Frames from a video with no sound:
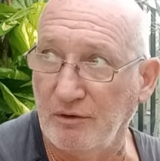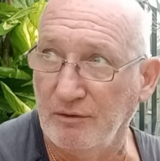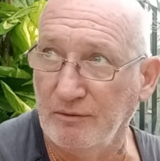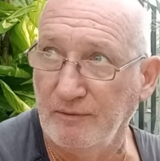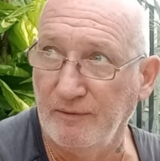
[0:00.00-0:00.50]

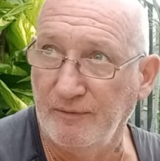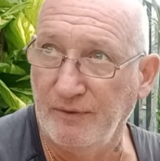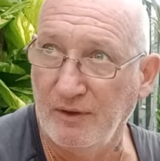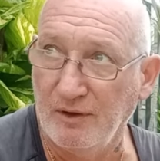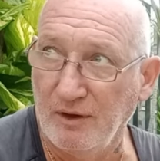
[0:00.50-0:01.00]
So
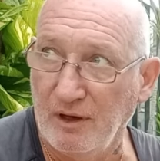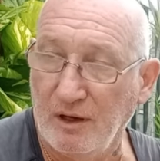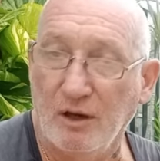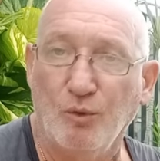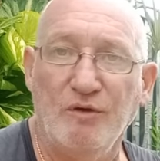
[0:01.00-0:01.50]

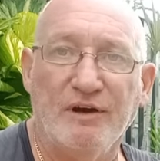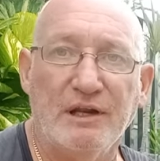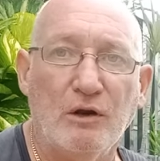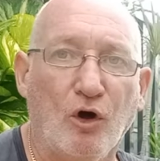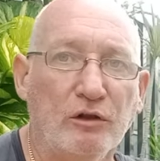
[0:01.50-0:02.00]
we've
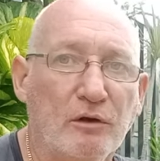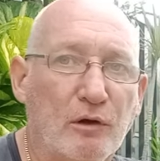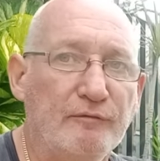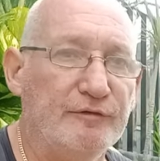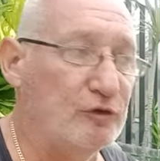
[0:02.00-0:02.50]
had an
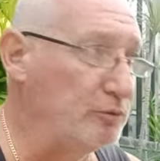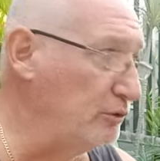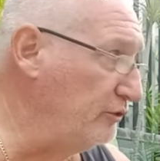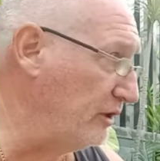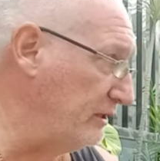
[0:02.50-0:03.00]

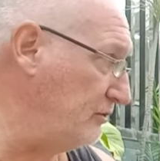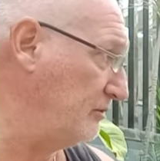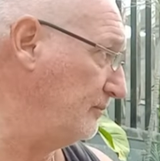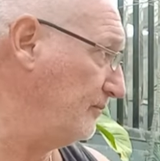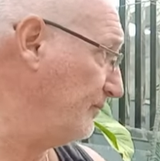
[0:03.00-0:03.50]
uncomfortable
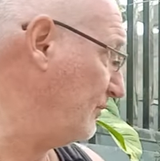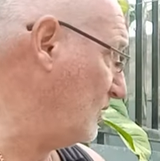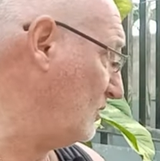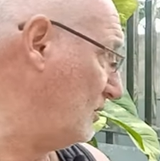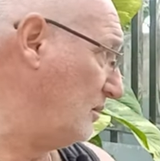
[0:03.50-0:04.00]
night,
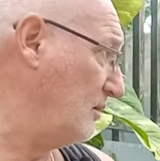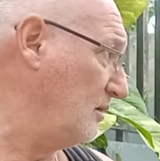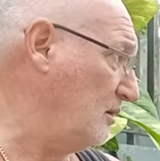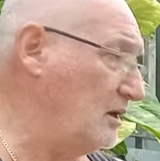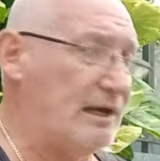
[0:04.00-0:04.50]

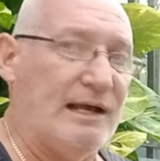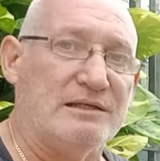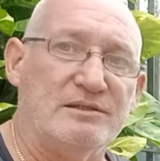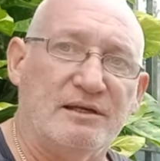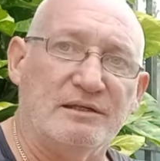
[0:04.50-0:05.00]

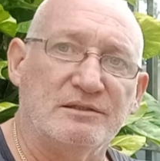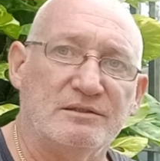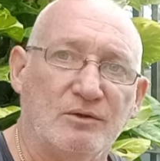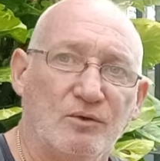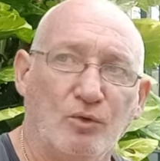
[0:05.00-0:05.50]
as
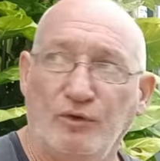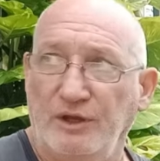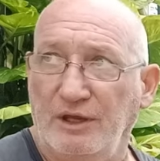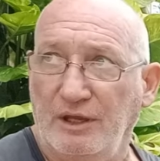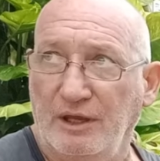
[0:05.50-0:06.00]
all
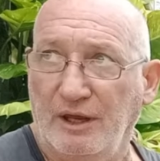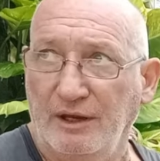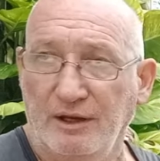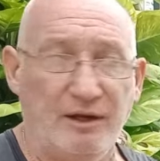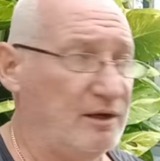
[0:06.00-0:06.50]

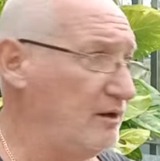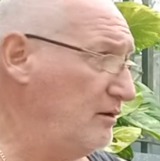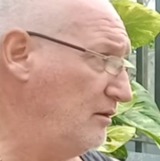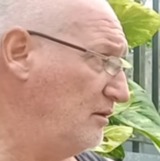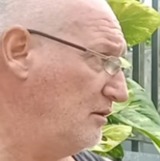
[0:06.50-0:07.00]

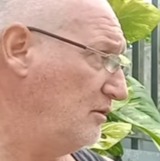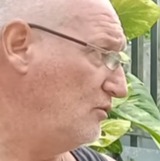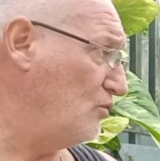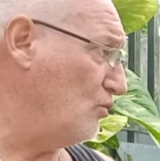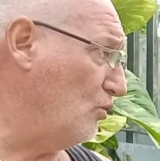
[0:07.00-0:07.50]

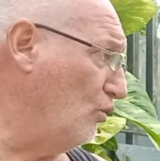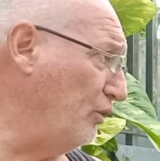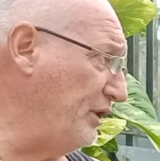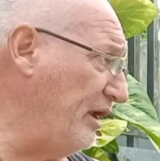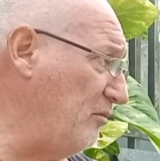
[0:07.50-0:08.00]

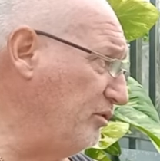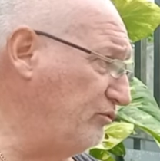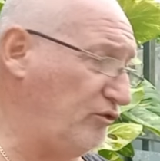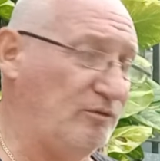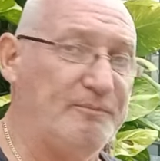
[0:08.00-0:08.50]
the
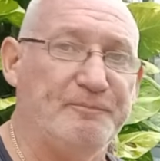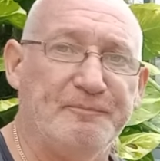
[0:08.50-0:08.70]
neighbors.